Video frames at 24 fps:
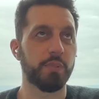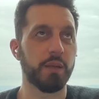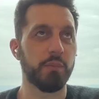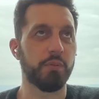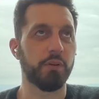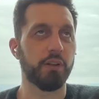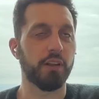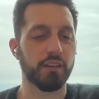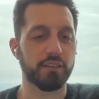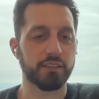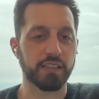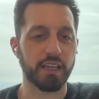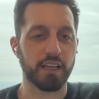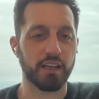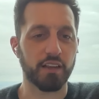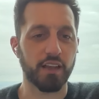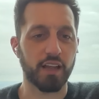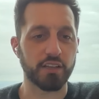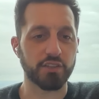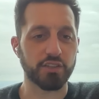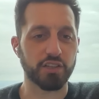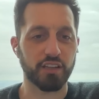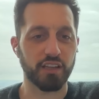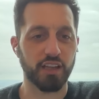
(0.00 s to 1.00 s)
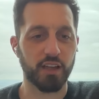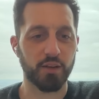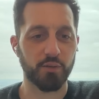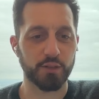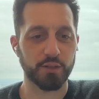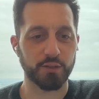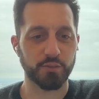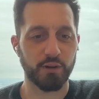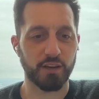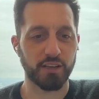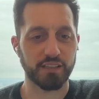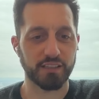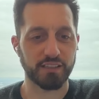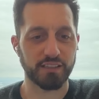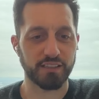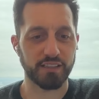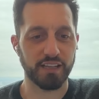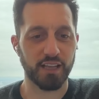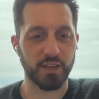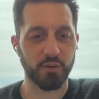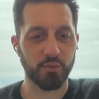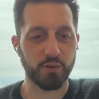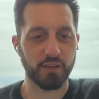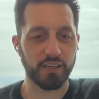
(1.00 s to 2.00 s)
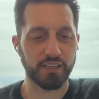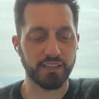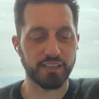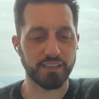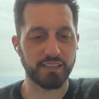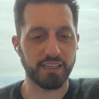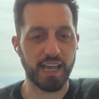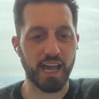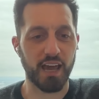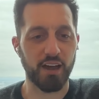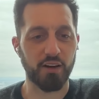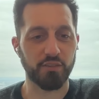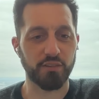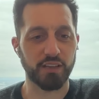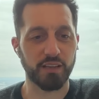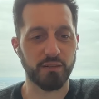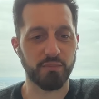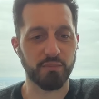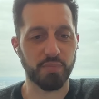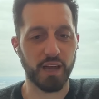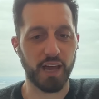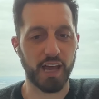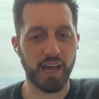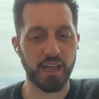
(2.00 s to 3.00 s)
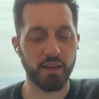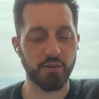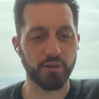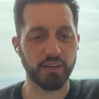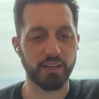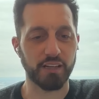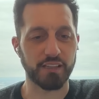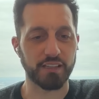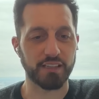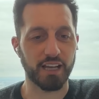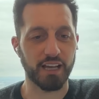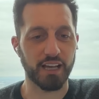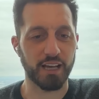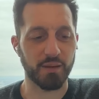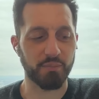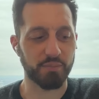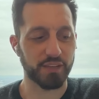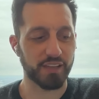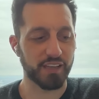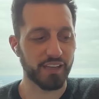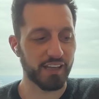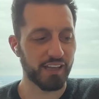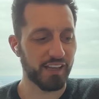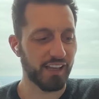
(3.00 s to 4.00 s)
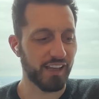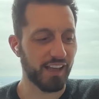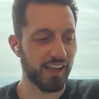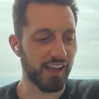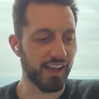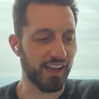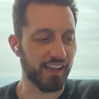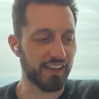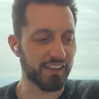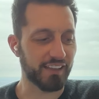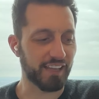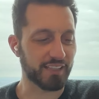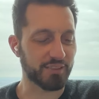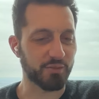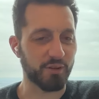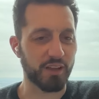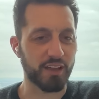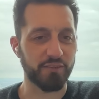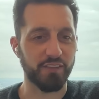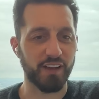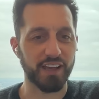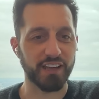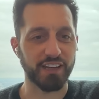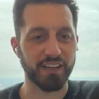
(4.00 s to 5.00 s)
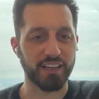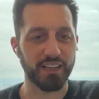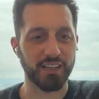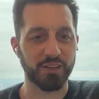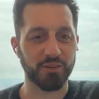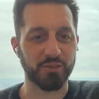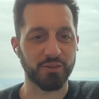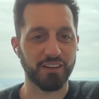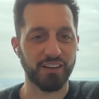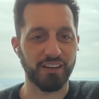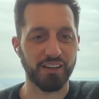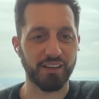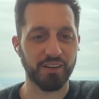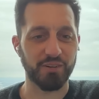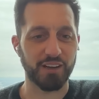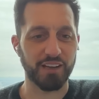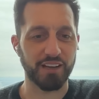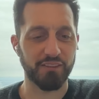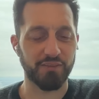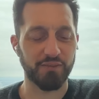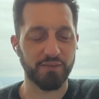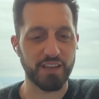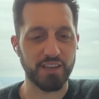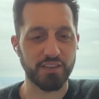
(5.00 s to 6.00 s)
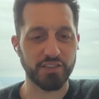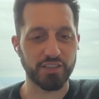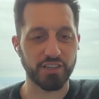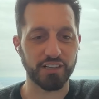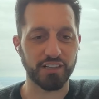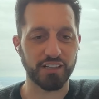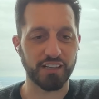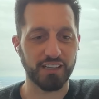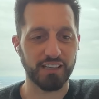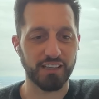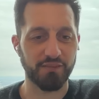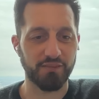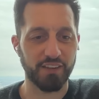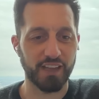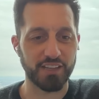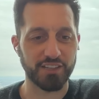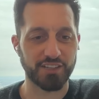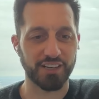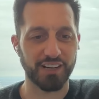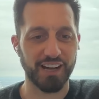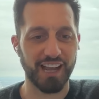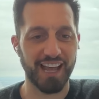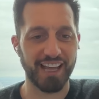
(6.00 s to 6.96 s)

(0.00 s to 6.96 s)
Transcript: people psychologically always want to sell when it's down and buy when it's up. Uh, that's why I find illiquidity quite a feature in the venture